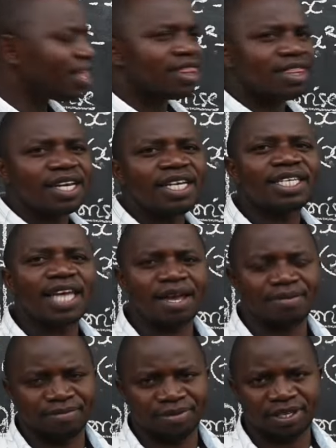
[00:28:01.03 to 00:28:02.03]
the 3
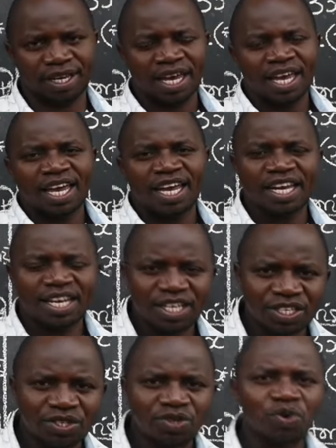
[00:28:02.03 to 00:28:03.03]
terms
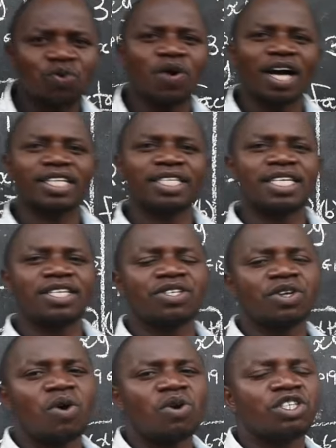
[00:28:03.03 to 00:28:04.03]
is what is
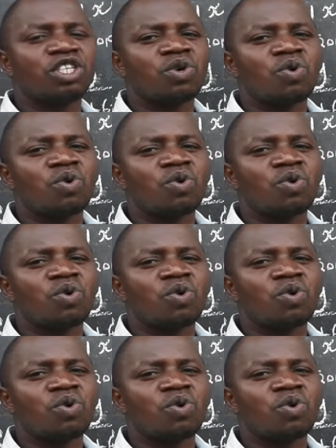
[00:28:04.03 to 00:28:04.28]
called